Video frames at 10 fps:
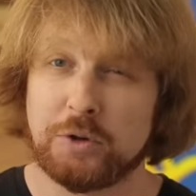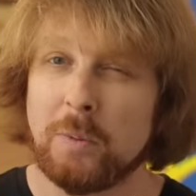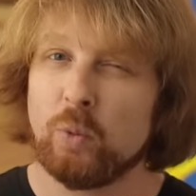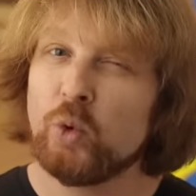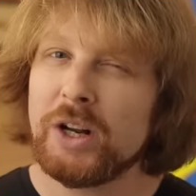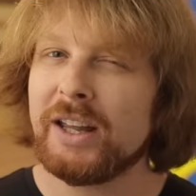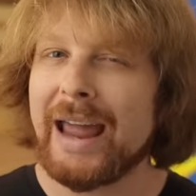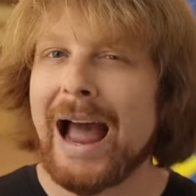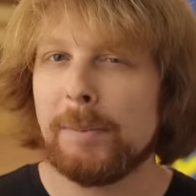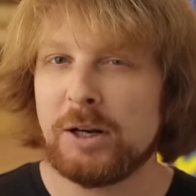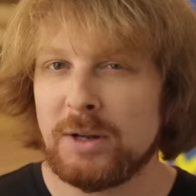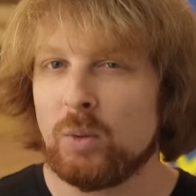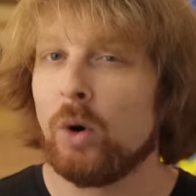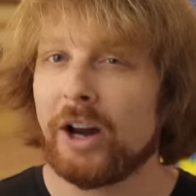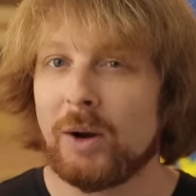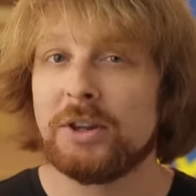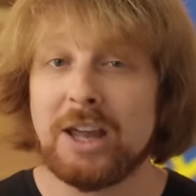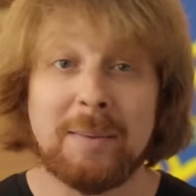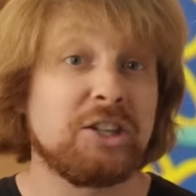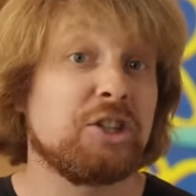so I'm really happy to be working
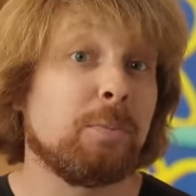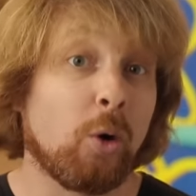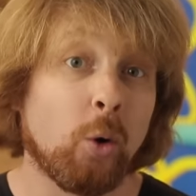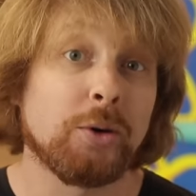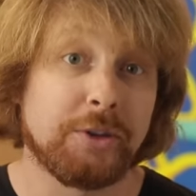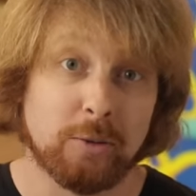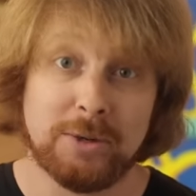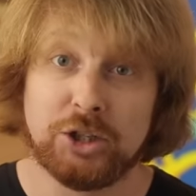with them and support their